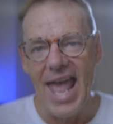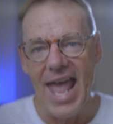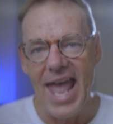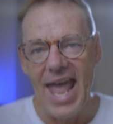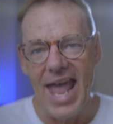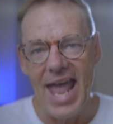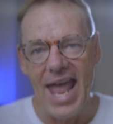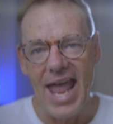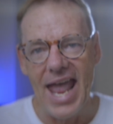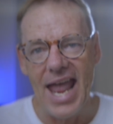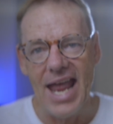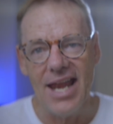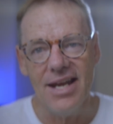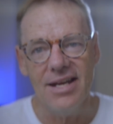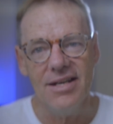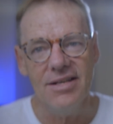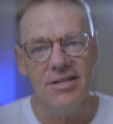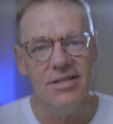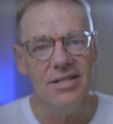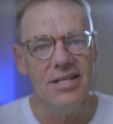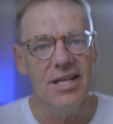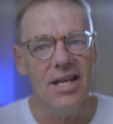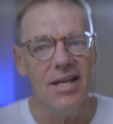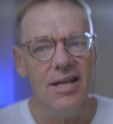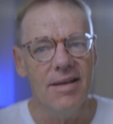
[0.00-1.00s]

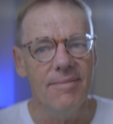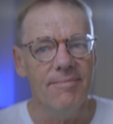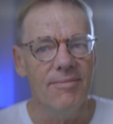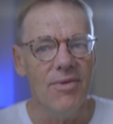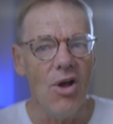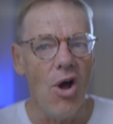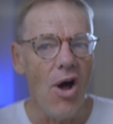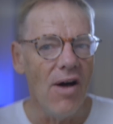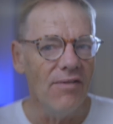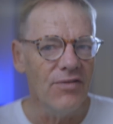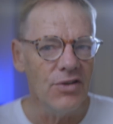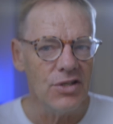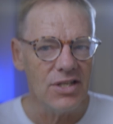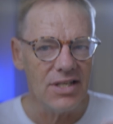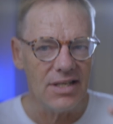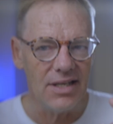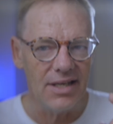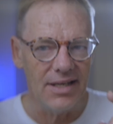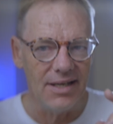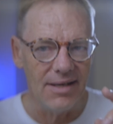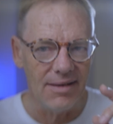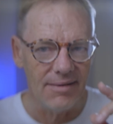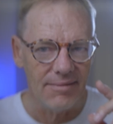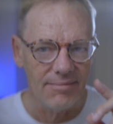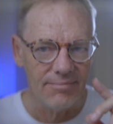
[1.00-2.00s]
And
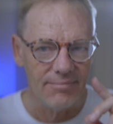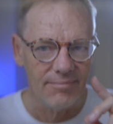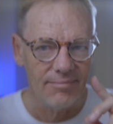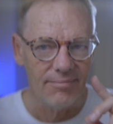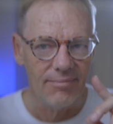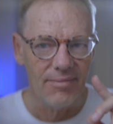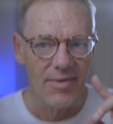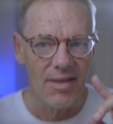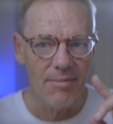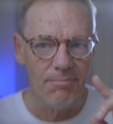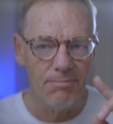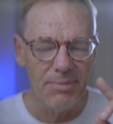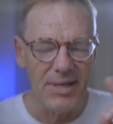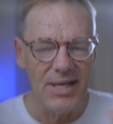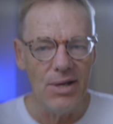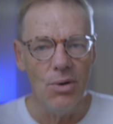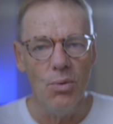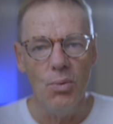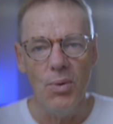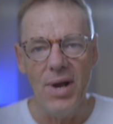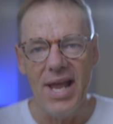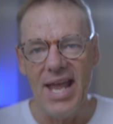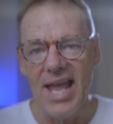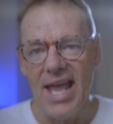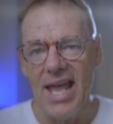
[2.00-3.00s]
obviously, be
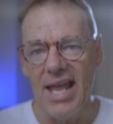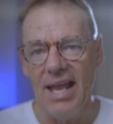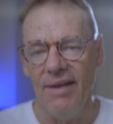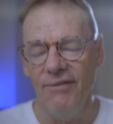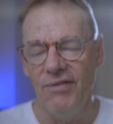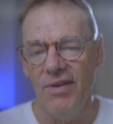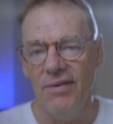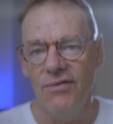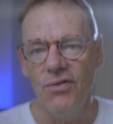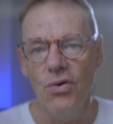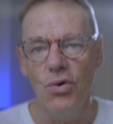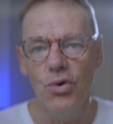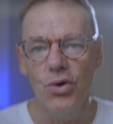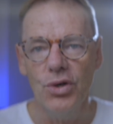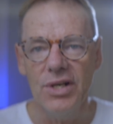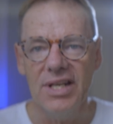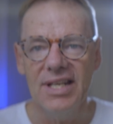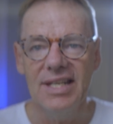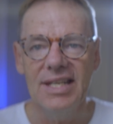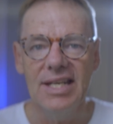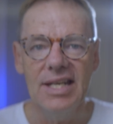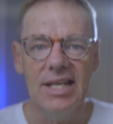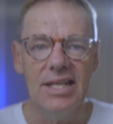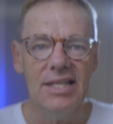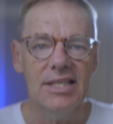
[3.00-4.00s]
aware if you've
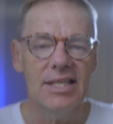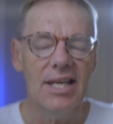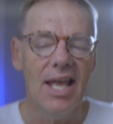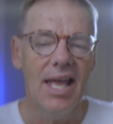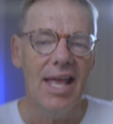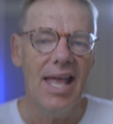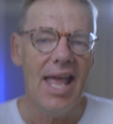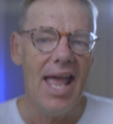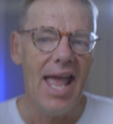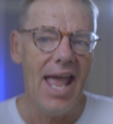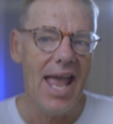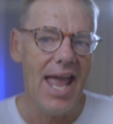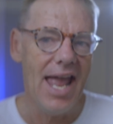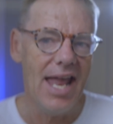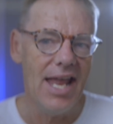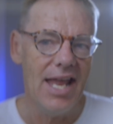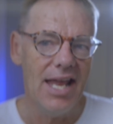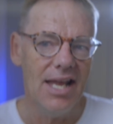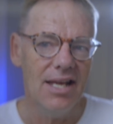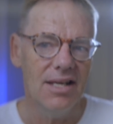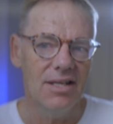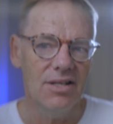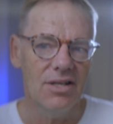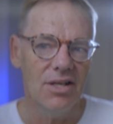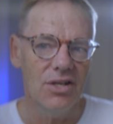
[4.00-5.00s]
ordered this,
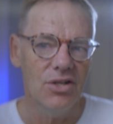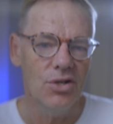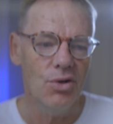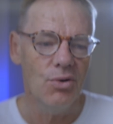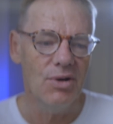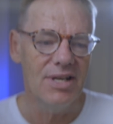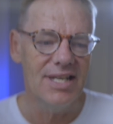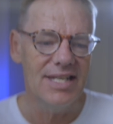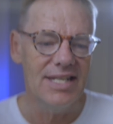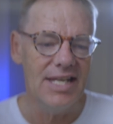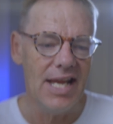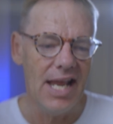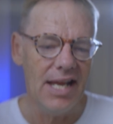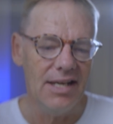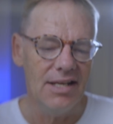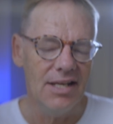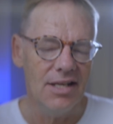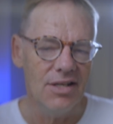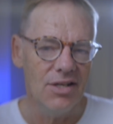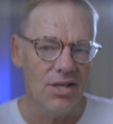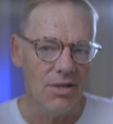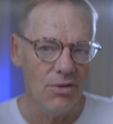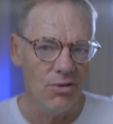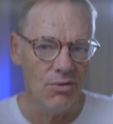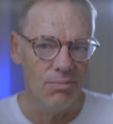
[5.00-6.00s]
and you're
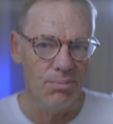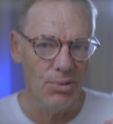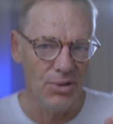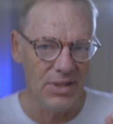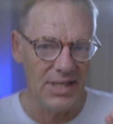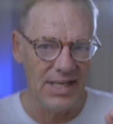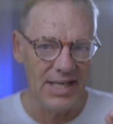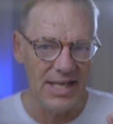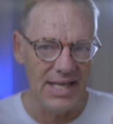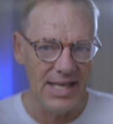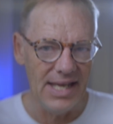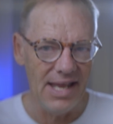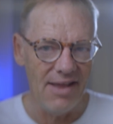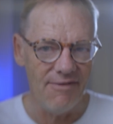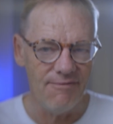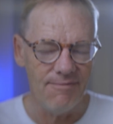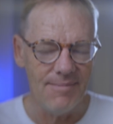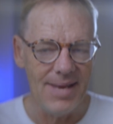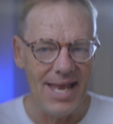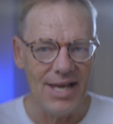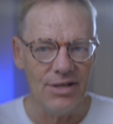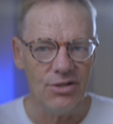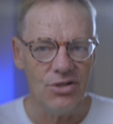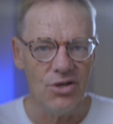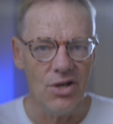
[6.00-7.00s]
intending to put the
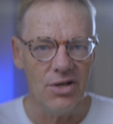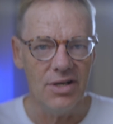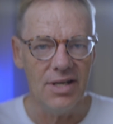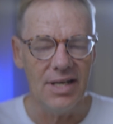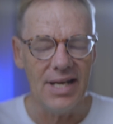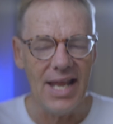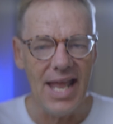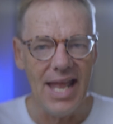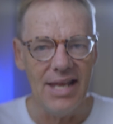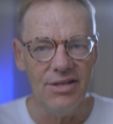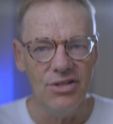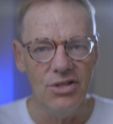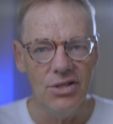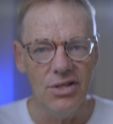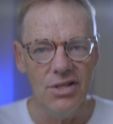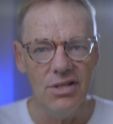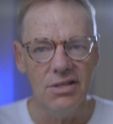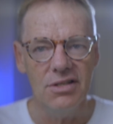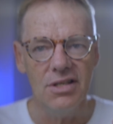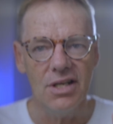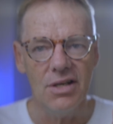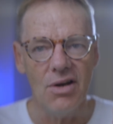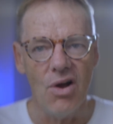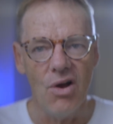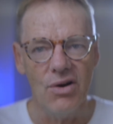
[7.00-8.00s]
EF mount on it and
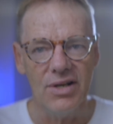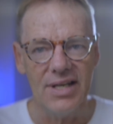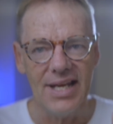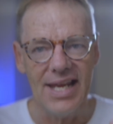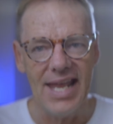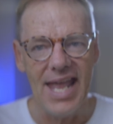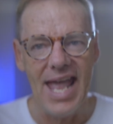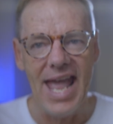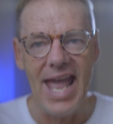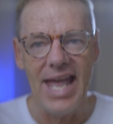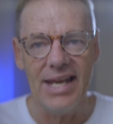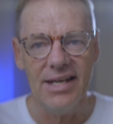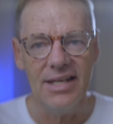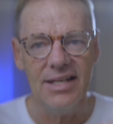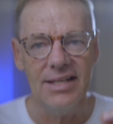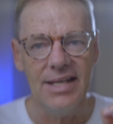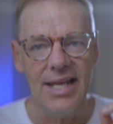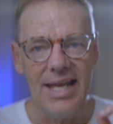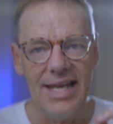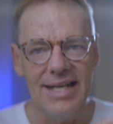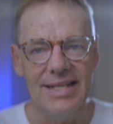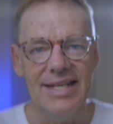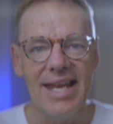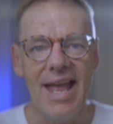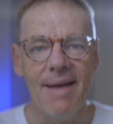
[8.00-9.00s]
use it on
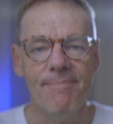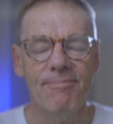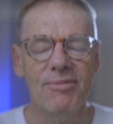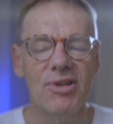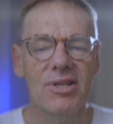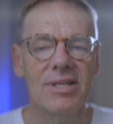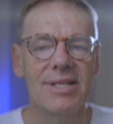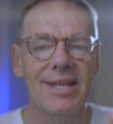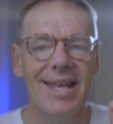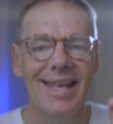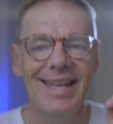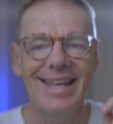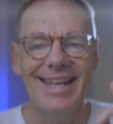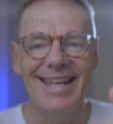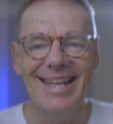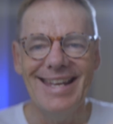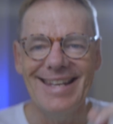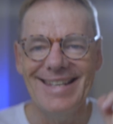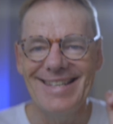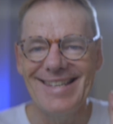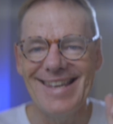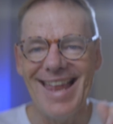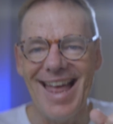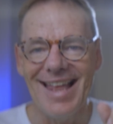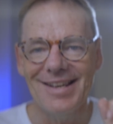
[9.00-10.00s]
Canon adapters,
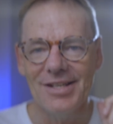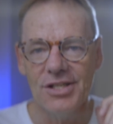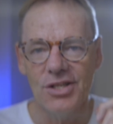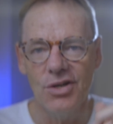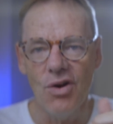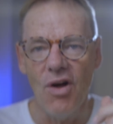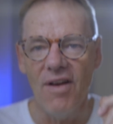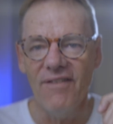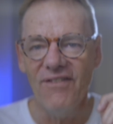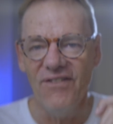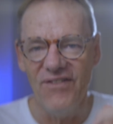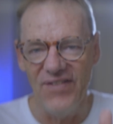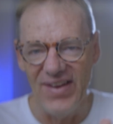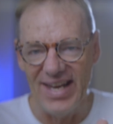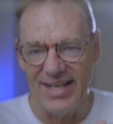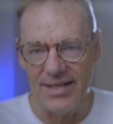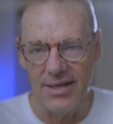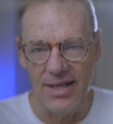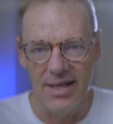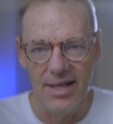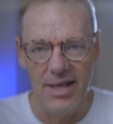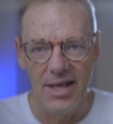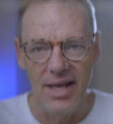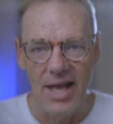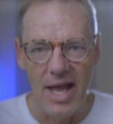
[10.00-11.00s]
it does not
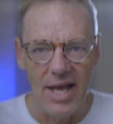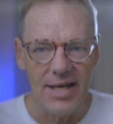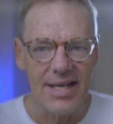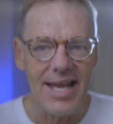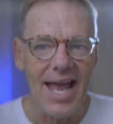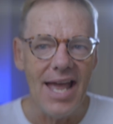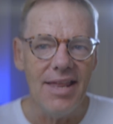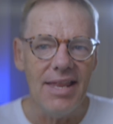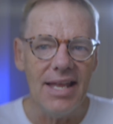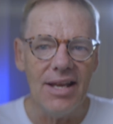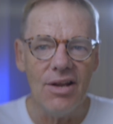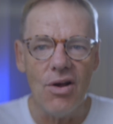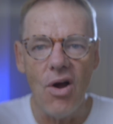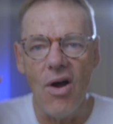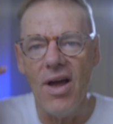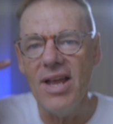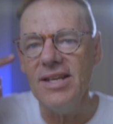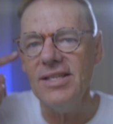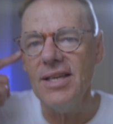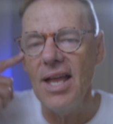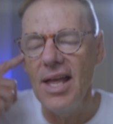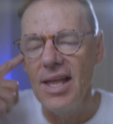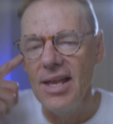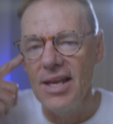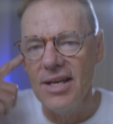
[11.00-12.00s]
fit. Okay then
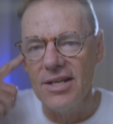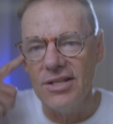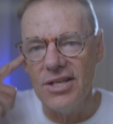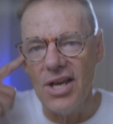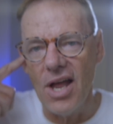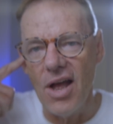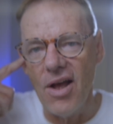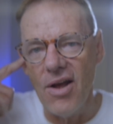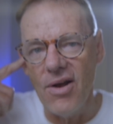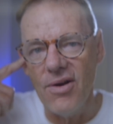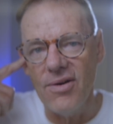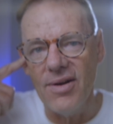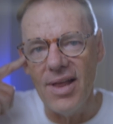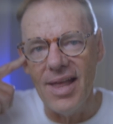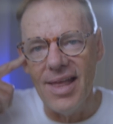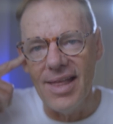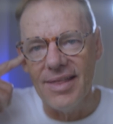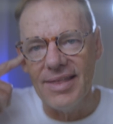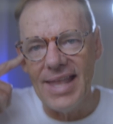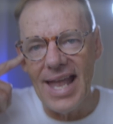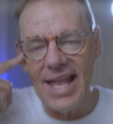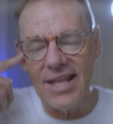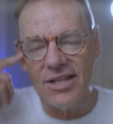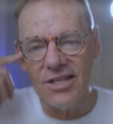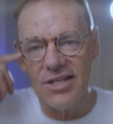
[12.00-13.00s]
guys, so
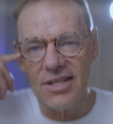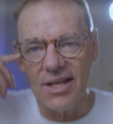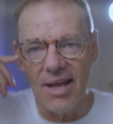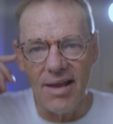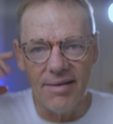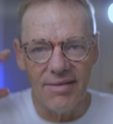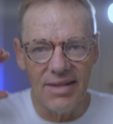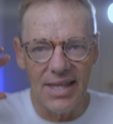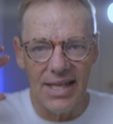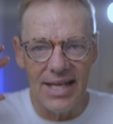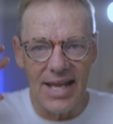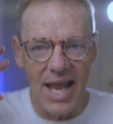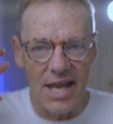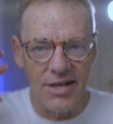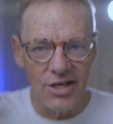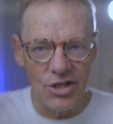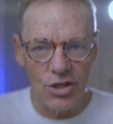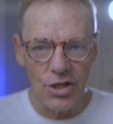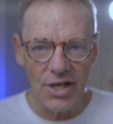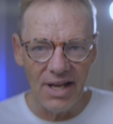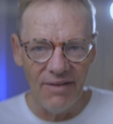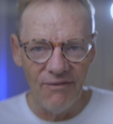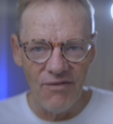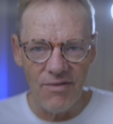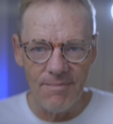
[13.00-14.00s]
that's the
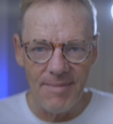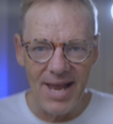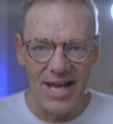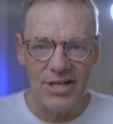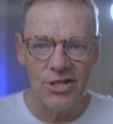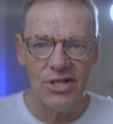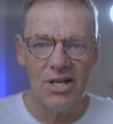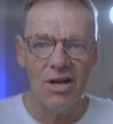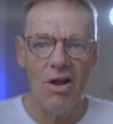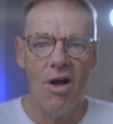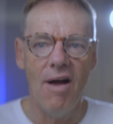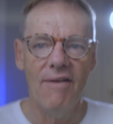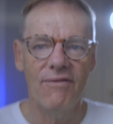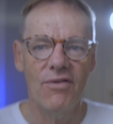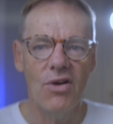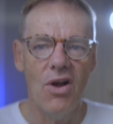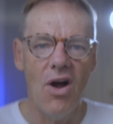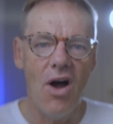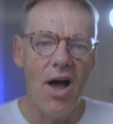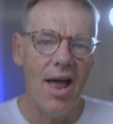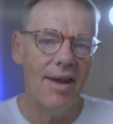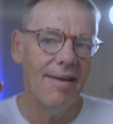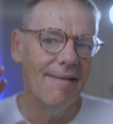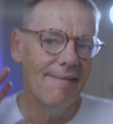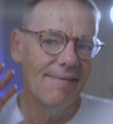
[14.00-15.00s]
initial information I've
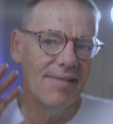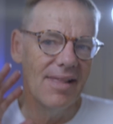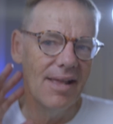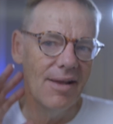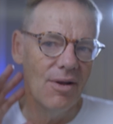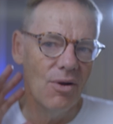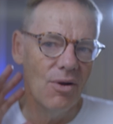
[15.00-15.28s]
got